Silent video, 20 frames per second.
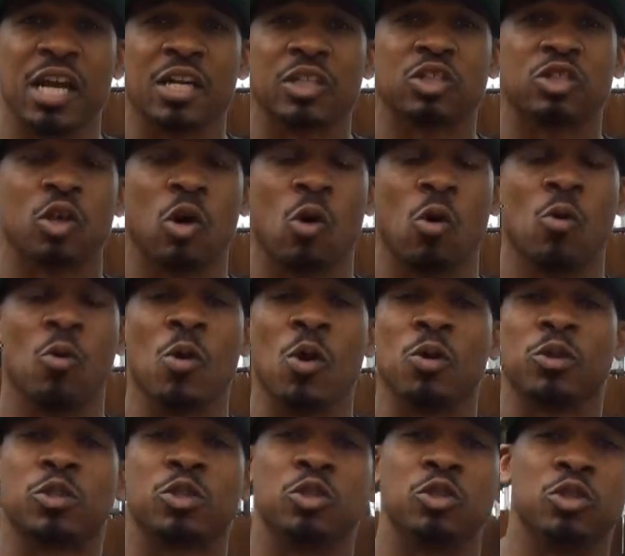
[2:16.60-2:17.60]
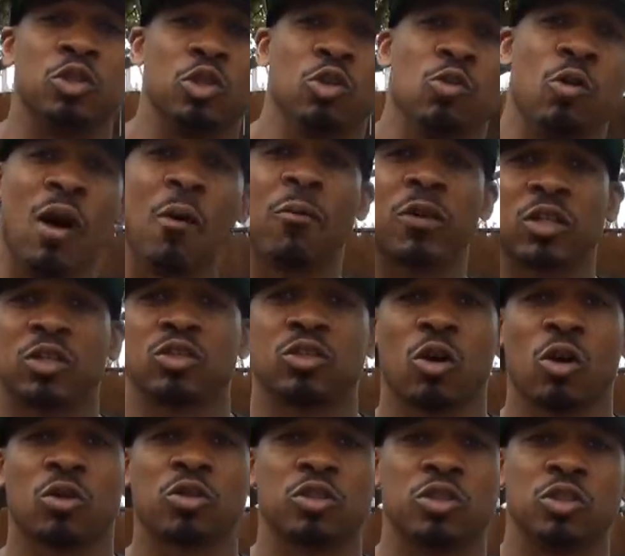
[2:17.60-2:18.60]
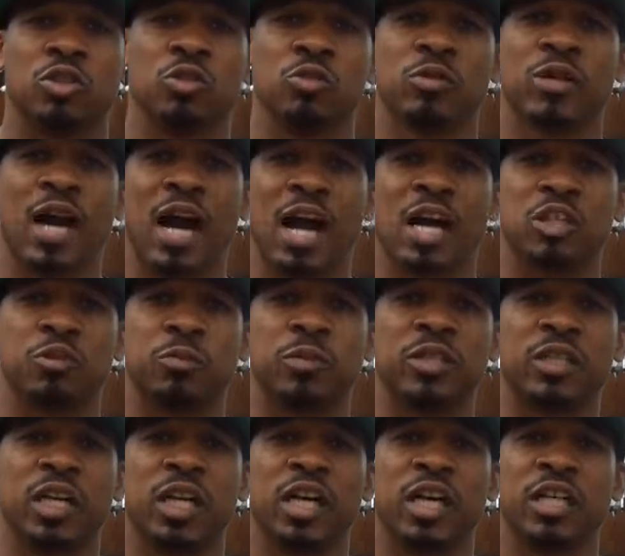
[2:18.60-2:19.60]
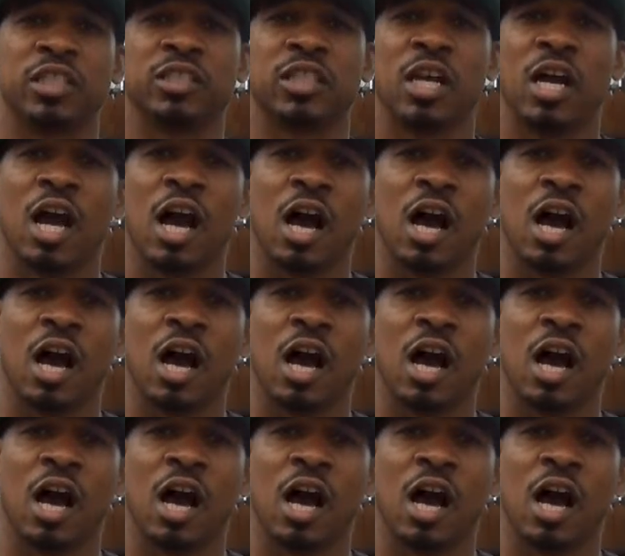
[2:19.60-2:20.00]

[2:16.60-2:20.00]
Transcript: So to you, I want to talk to you guys, because